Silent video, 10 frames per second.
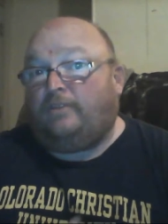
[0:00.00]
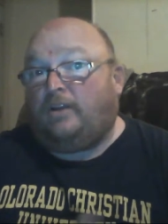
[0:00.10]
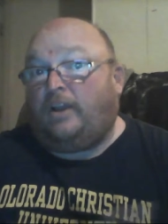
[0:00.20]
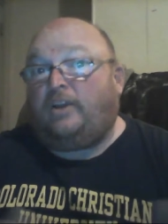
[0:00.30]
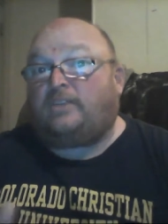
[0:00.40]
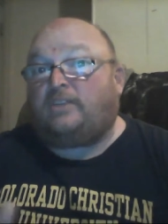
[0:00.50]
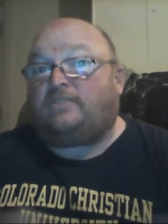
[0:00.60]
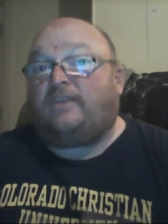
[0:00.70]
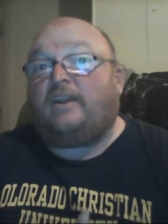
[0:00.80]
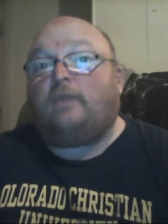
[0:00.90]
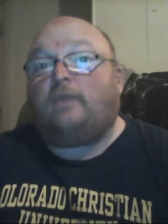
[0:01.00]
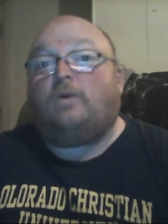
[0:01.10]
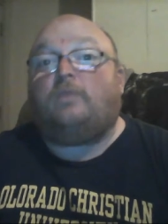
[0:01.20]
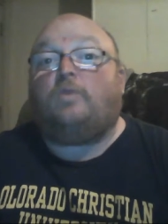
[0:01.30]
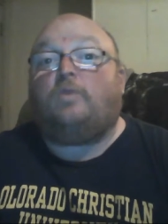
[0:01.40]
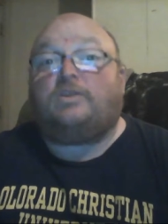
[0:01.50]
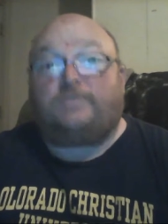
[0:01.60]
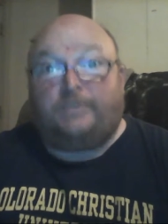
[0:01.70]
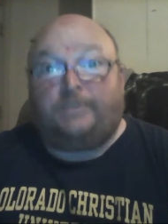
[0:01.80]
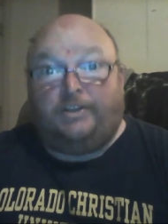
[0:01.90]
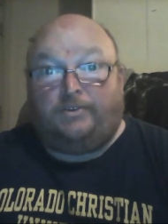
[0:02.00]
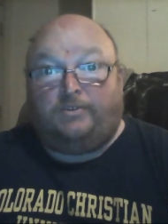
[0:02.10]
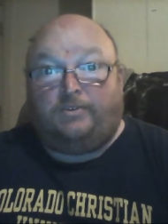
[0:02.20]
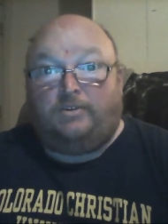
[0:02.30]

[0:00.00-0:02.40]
areas to find out what works for you.